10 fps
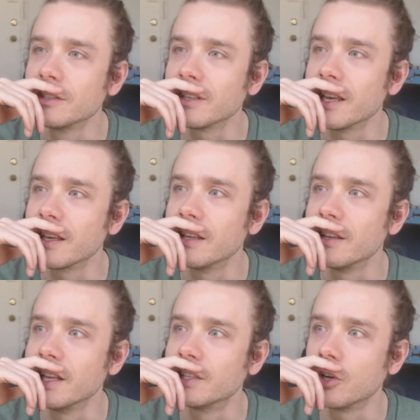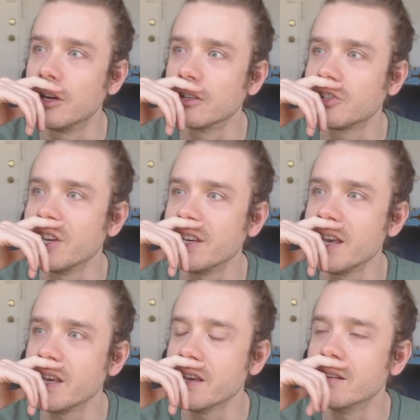Just like it's all
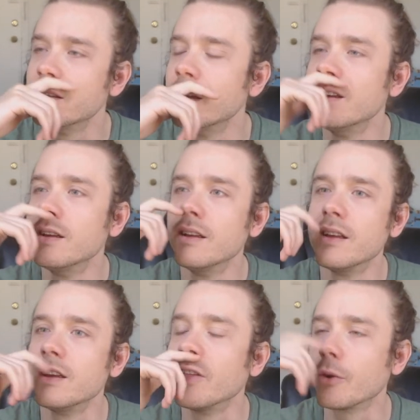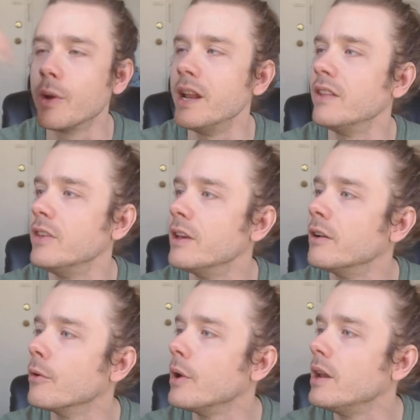sinking in and like reading the
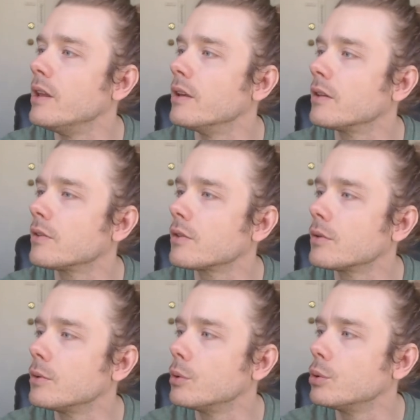ingredients.